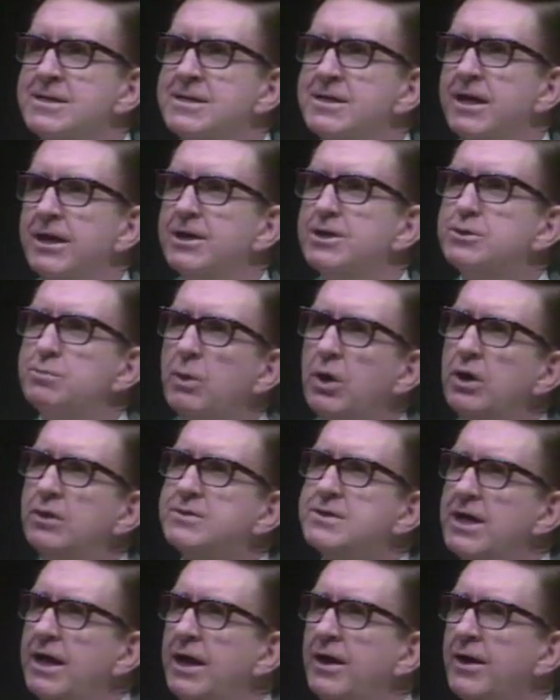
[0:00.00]
in a small
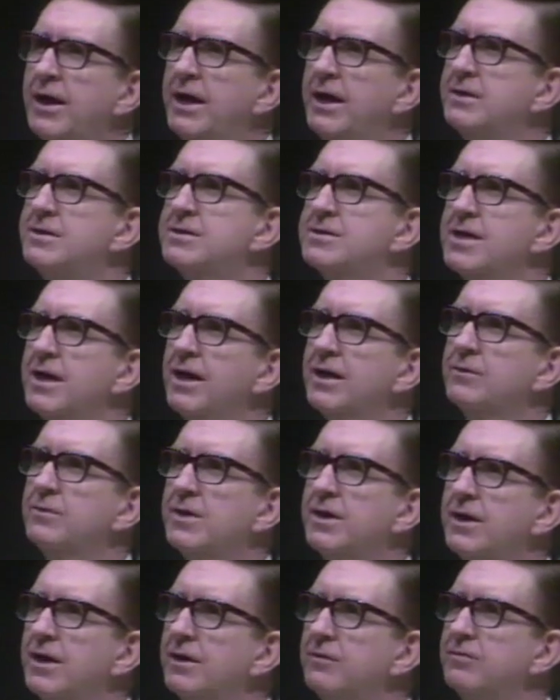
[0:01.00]
town, I had to talk
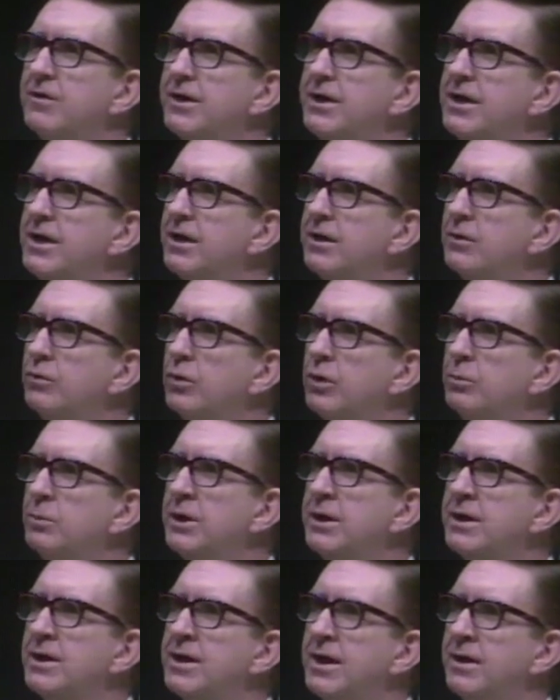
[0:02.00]
with a lovely young
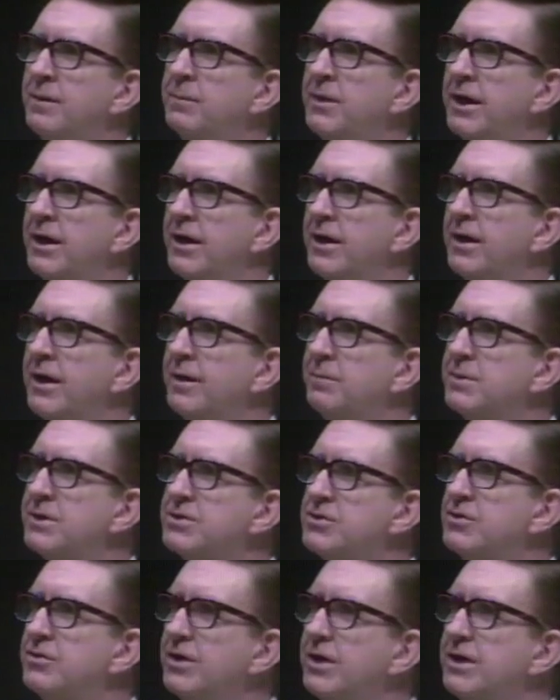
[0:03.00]
woman about an
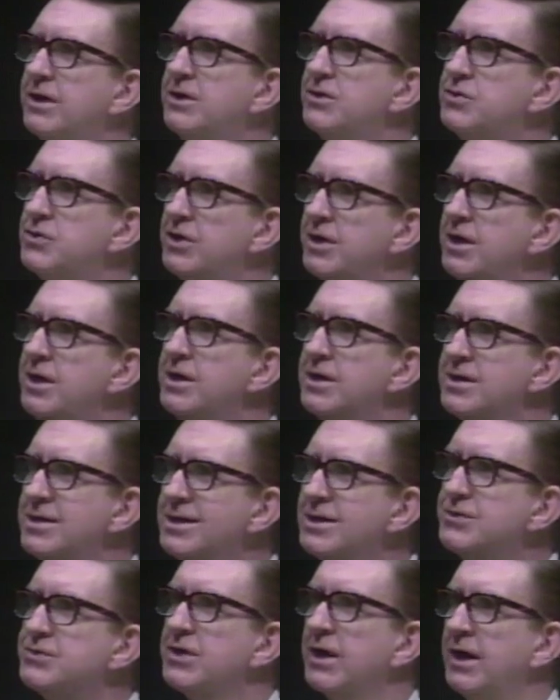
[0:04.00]
opportunity she
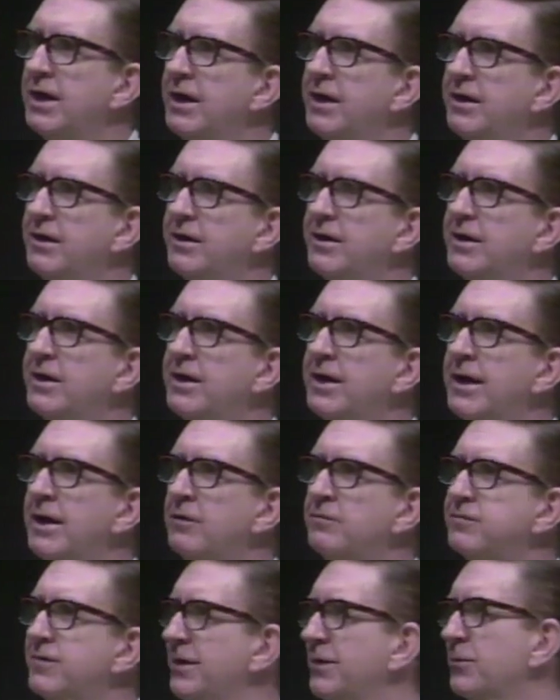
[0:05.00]
desired and
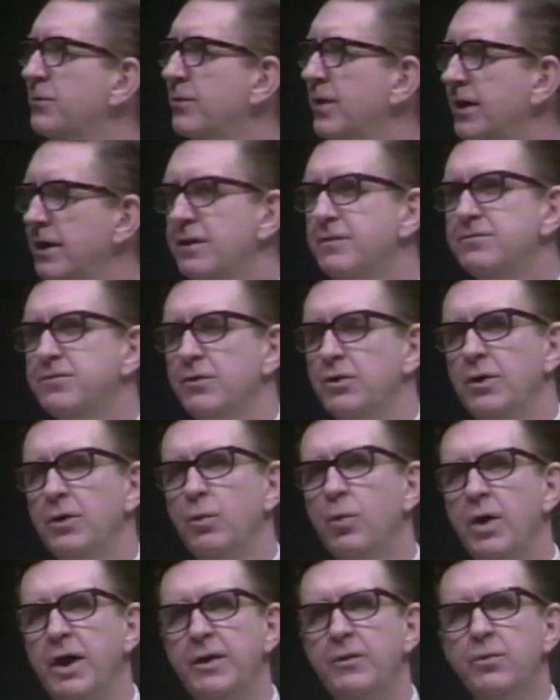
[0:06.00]
now felt ready for,
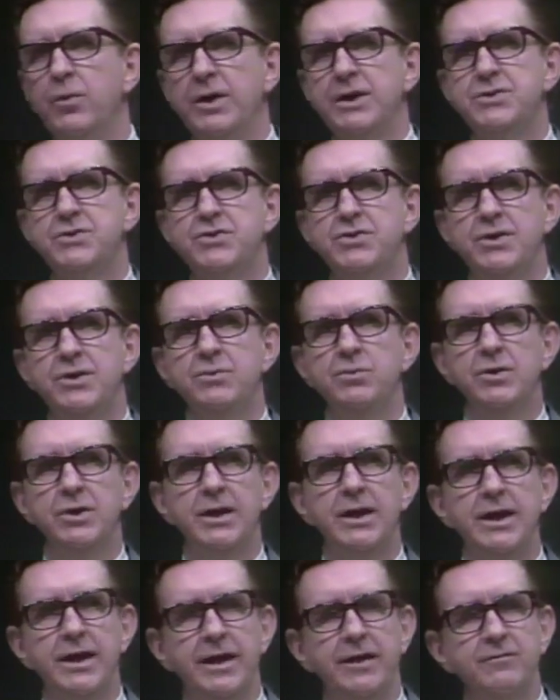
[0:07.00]
one which she
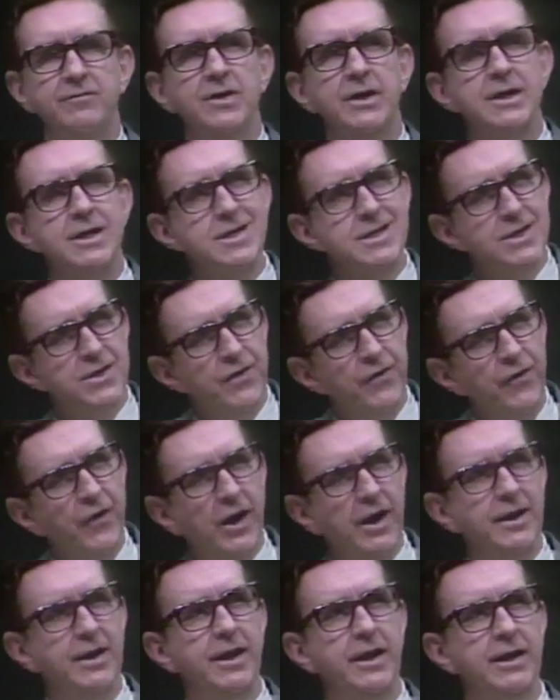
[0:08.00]
would have
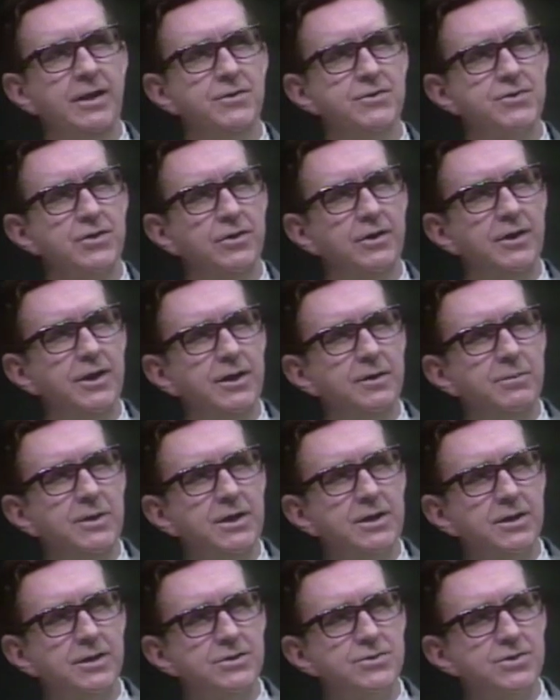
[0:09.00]
not enjoyed
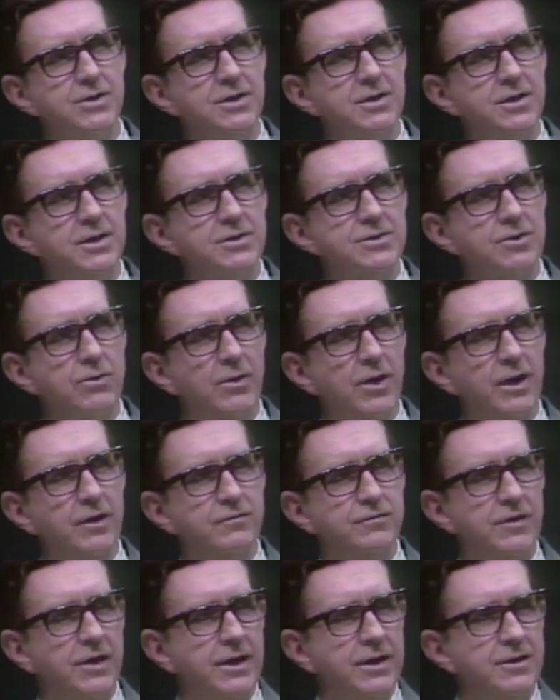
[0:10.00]
because she
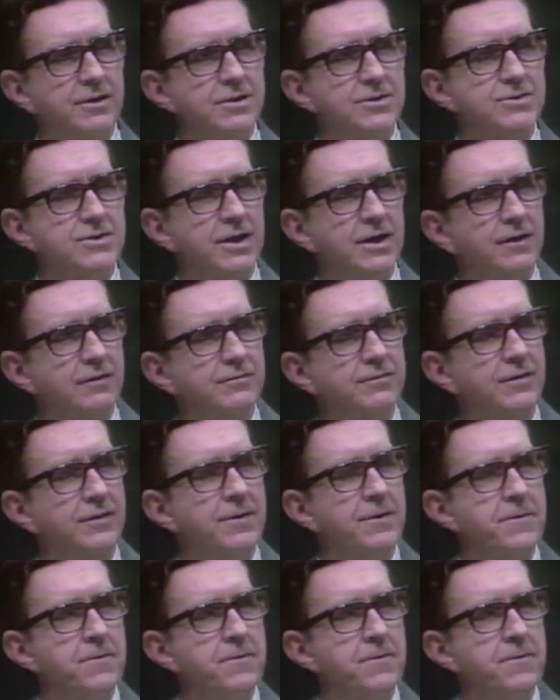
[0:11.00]
disqualified herself